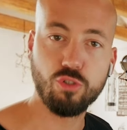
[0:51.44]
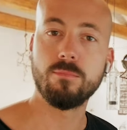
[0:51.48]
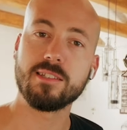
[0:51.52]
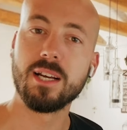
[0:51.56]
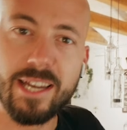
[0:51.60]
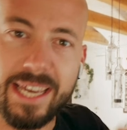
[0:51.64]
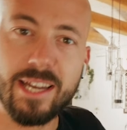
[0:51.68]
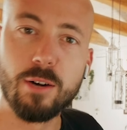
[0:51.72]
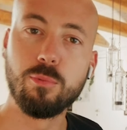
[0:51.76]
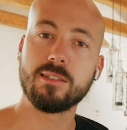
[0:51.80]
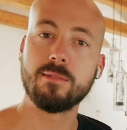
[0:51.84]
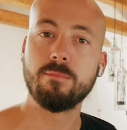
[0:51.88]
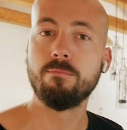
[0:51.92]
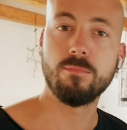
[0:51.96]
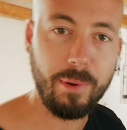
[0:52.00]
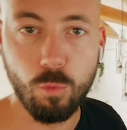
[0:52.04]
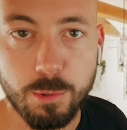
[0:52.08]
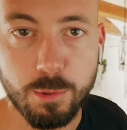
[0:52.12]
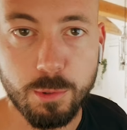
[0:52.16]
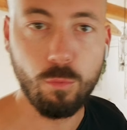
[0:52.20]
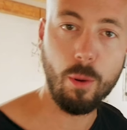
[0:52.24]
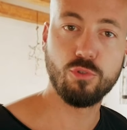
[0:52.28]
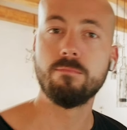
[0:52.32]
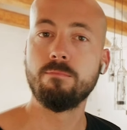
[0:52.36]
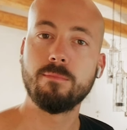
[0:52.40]
then
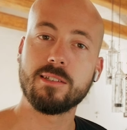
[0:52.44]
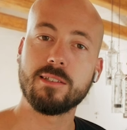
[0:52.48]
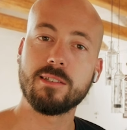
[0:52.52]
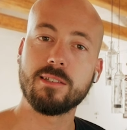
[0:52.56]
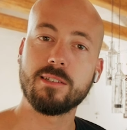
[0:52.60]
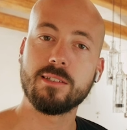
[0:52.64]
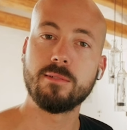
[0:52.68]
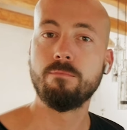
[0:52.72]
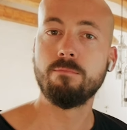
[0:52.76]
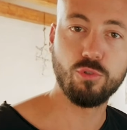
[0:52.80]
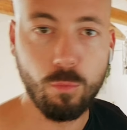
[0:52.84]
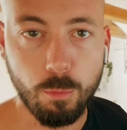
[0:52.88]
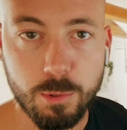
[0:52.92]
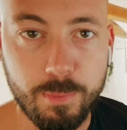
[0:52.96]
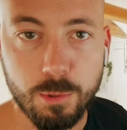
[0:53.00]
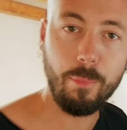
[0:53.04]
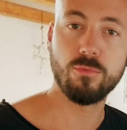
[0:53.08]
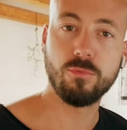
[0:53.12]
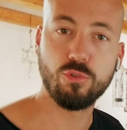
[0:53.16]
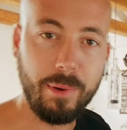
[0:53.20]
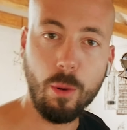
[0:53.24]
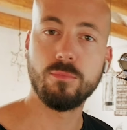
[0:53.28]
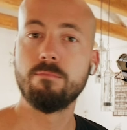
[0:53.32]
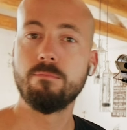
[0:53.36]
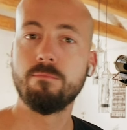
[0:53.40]
again,
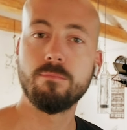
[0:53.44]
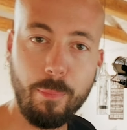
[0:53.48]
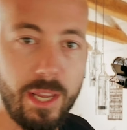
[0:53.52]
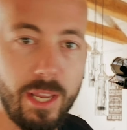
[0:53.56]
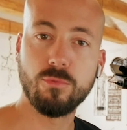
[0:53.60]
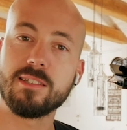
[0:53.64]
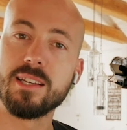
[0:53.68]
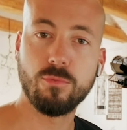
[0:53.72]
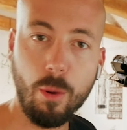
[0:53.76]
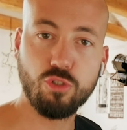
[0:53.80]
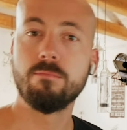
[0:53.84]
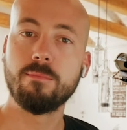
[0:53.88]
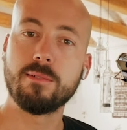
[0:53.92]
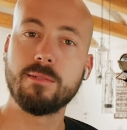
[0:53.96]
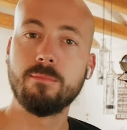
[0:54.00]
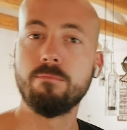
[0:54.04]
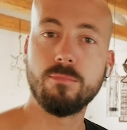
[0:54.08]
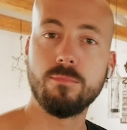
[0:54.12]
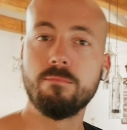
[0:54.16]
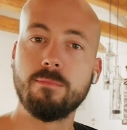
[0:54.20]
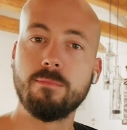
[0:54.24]
another talking head